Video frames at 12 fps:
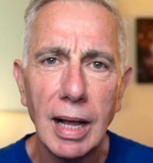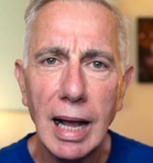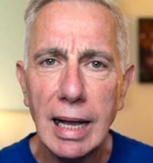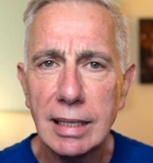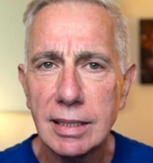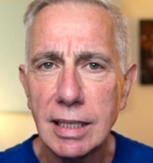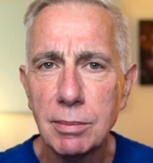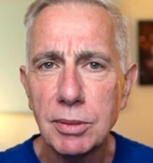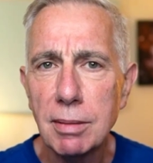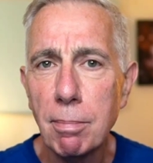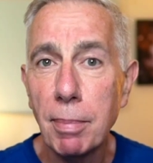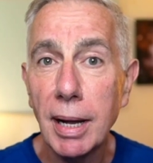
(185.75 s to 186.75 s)

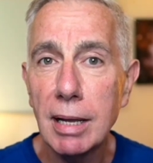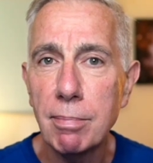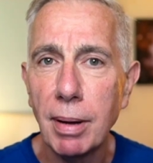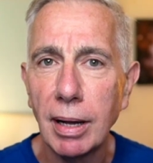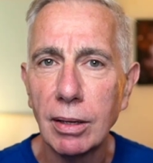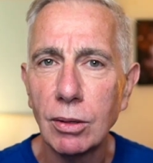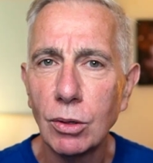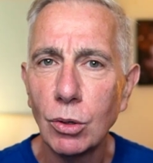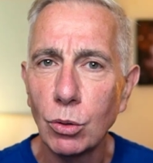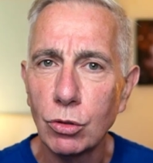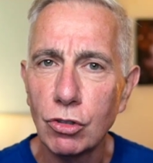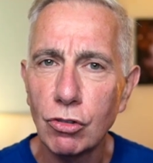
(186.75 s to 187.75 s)
Accepting PayPal
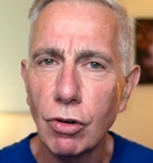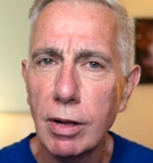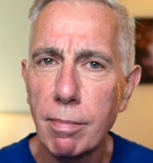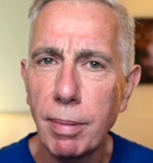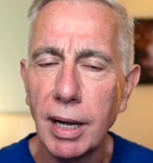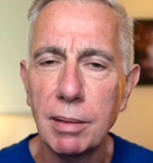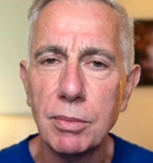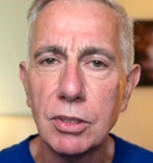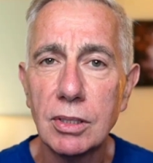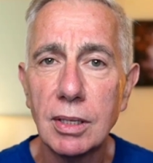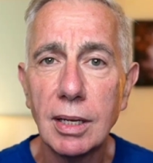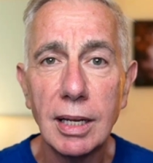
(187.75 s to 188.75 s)
or Stripe
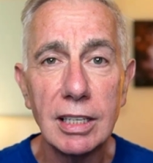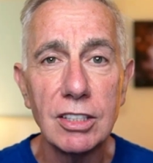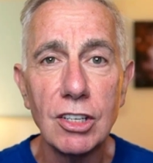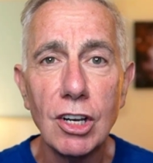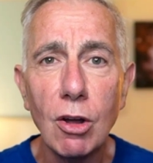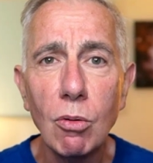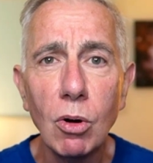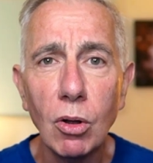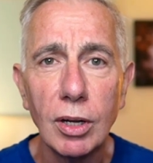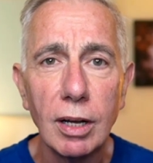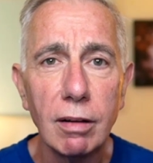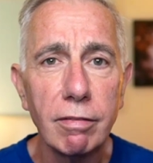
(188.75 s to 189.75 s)
payments is no
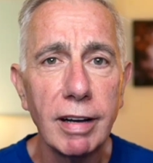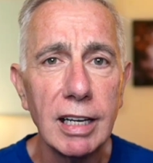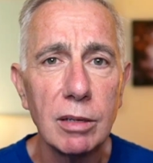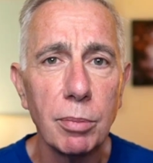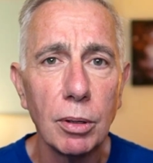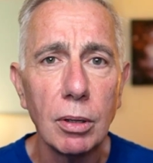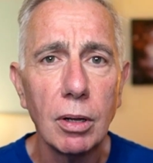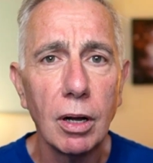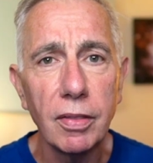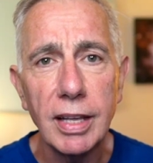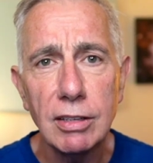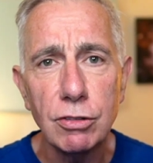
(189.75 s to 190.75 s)
longer available
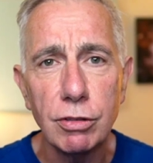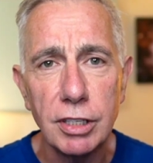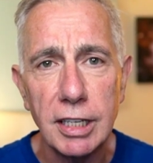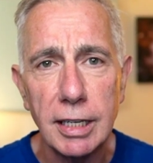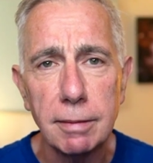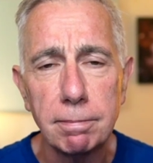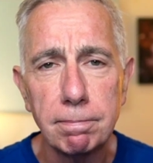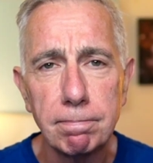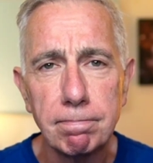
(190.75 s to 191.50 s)
on the entry tier.